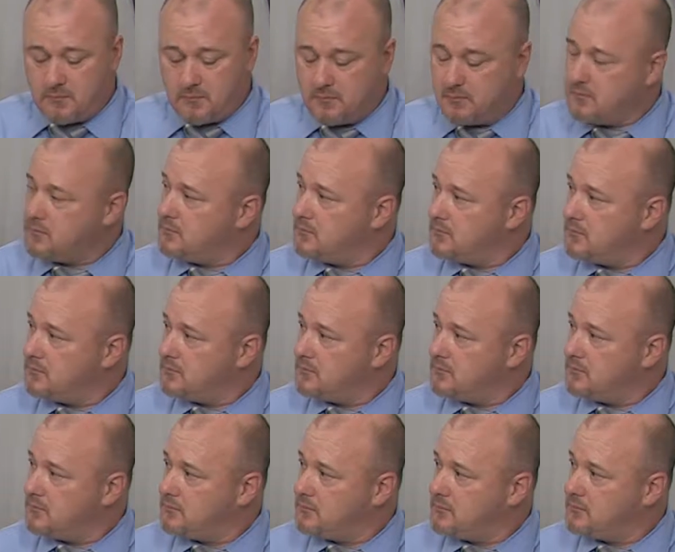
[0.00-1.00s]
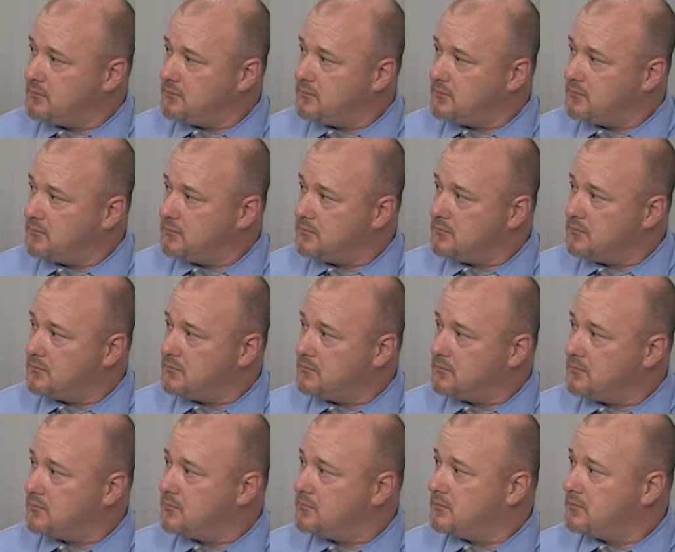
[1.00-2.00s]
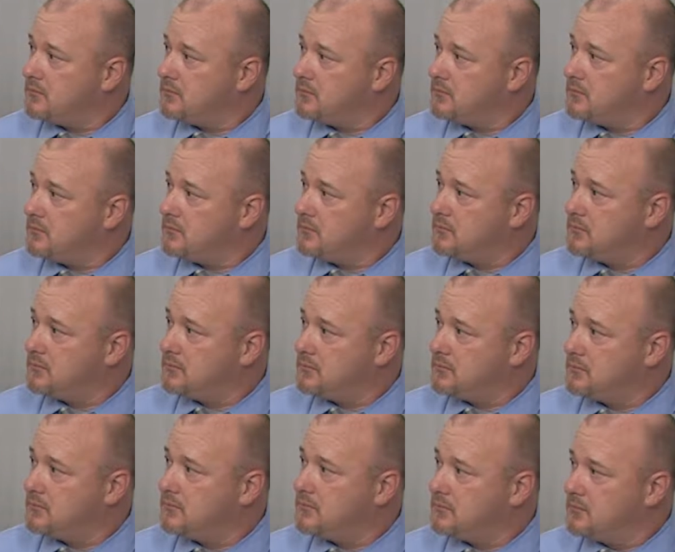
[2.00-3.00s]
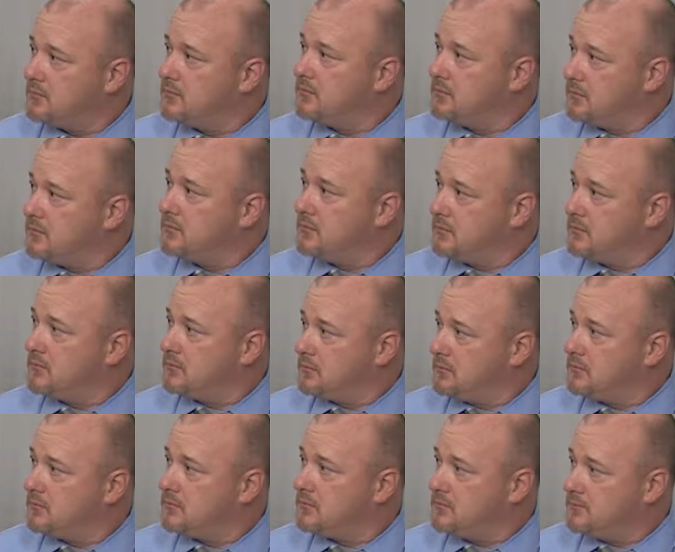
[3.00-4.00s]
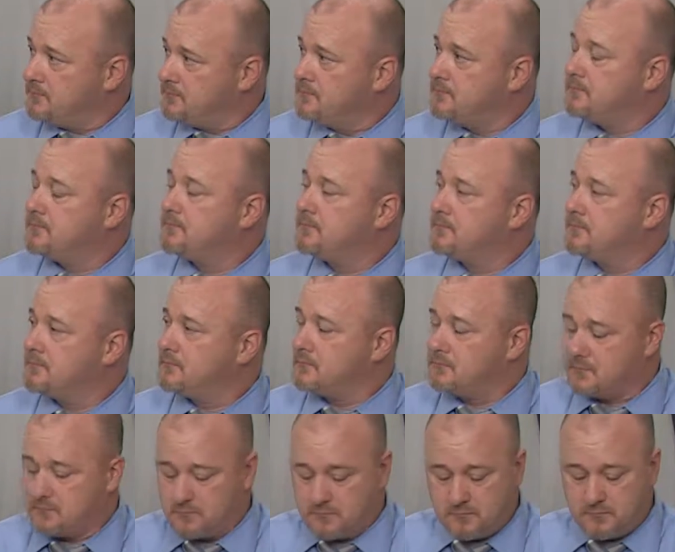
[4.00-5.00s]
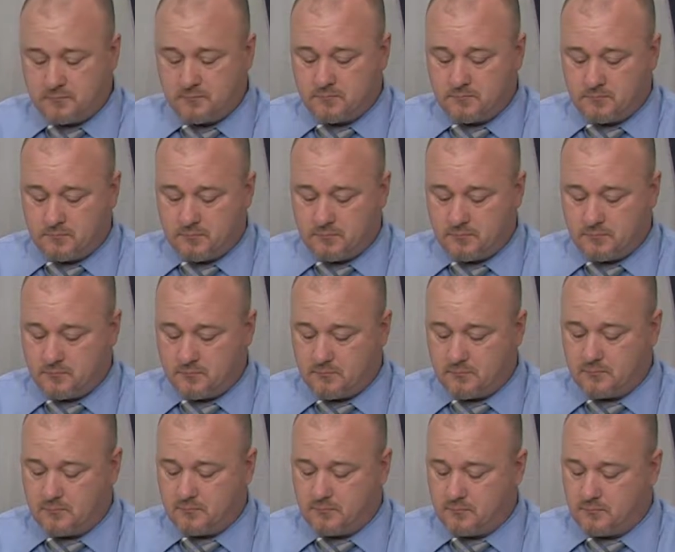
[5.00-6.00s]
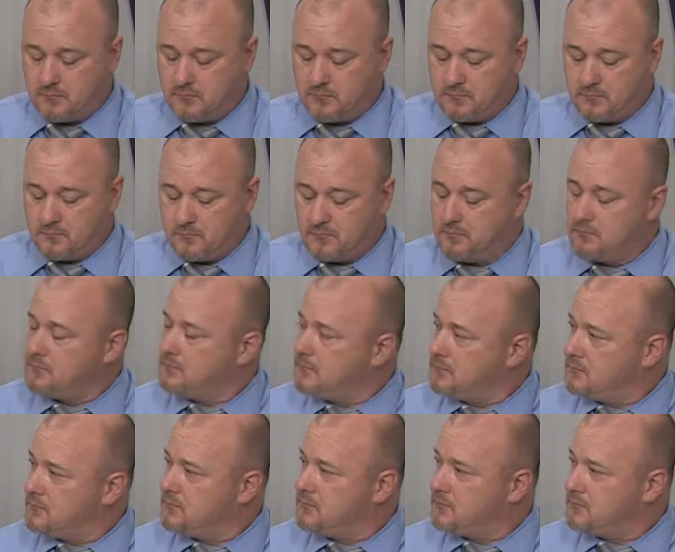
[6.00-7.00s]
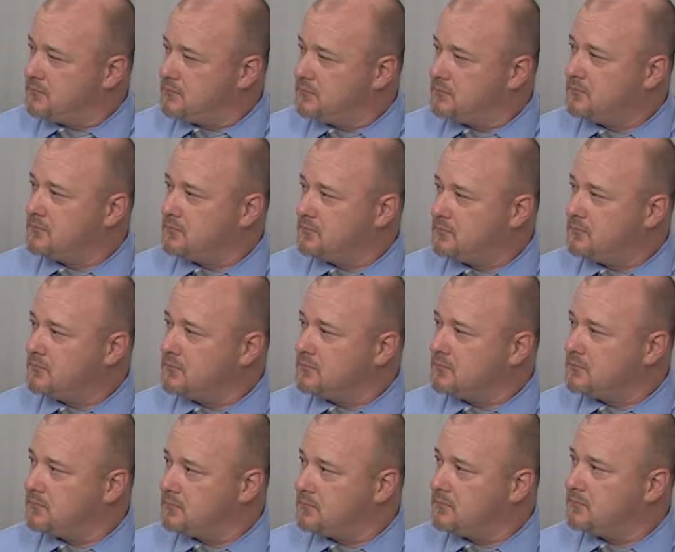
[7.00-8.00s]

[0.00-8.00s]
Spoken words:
The person shown says nothing.